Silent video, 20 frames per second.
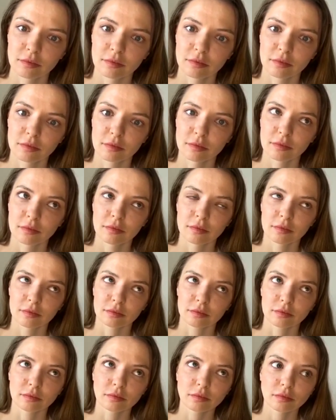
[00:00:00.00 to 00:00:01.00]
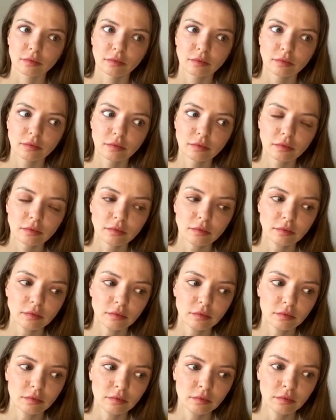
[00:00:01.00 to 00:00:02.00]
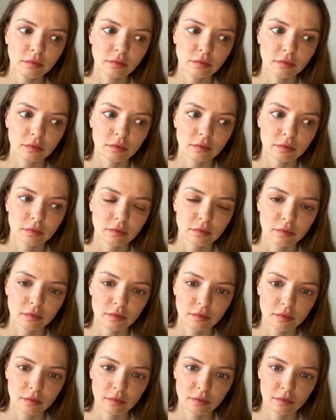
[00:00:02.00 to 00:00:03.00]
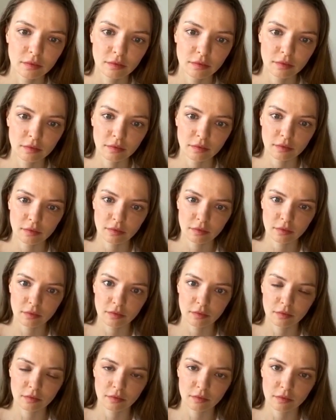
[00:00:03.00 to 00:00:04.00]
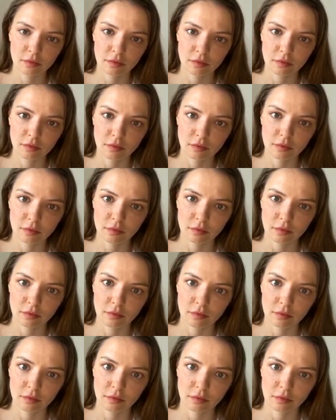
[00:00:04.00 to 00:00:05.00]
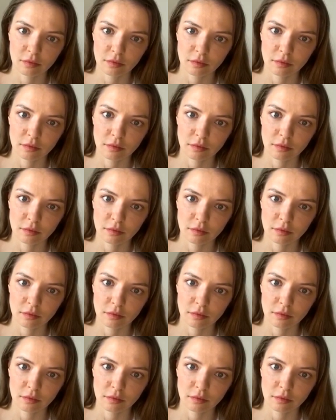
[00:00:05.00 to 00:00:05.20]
(not speaking)